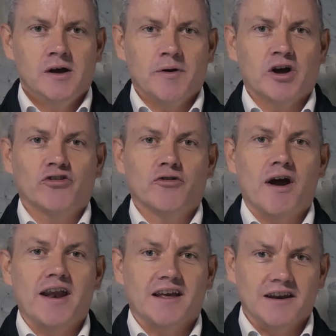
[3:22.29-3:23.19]
Because the
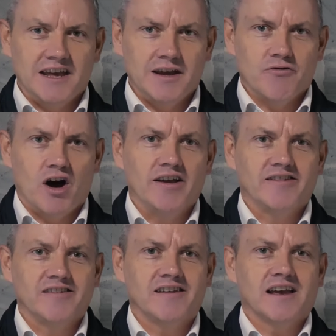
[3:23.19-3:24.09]
radiant heat
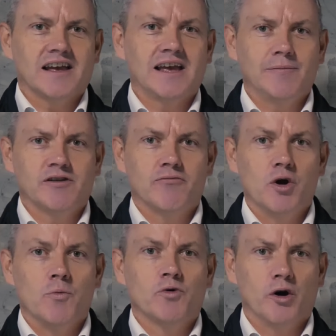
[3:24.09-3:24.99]
rises, it keeps the
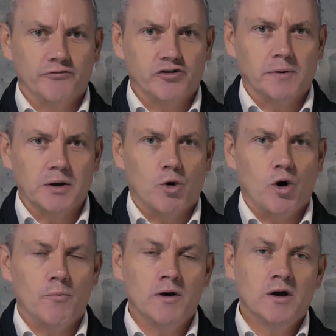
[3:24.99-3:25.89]
room comfortably
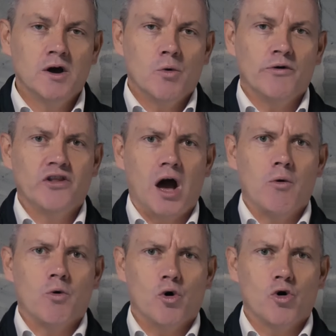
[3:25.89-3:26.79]
warm with
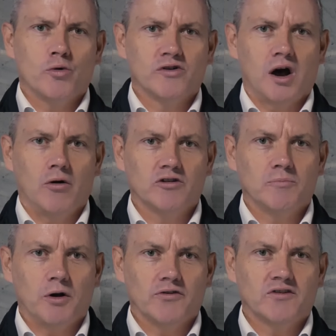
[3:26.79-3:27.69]
no awkward cold
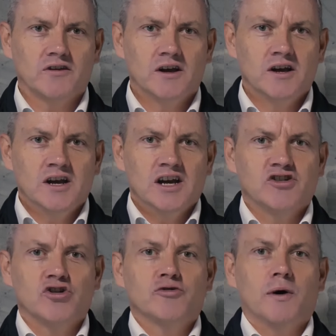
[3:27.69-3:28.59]
spots.
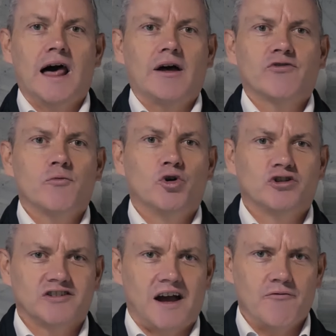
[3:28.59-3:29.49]
It also allows for more
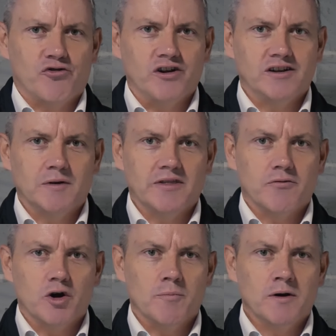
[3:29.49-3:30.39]
design freedom in the
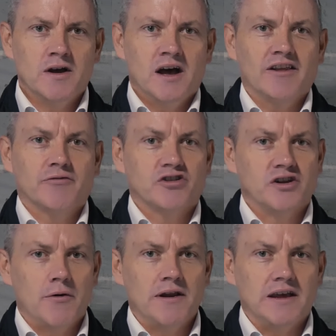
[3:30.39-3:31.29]
room, as there is
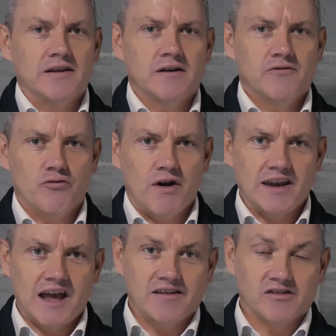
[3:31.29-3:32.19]
no need for
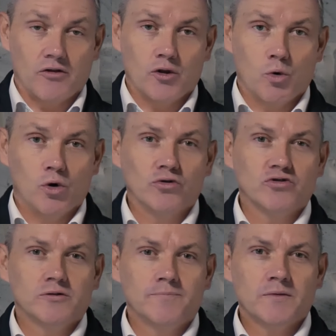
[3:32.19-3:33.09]
radiators on the walls.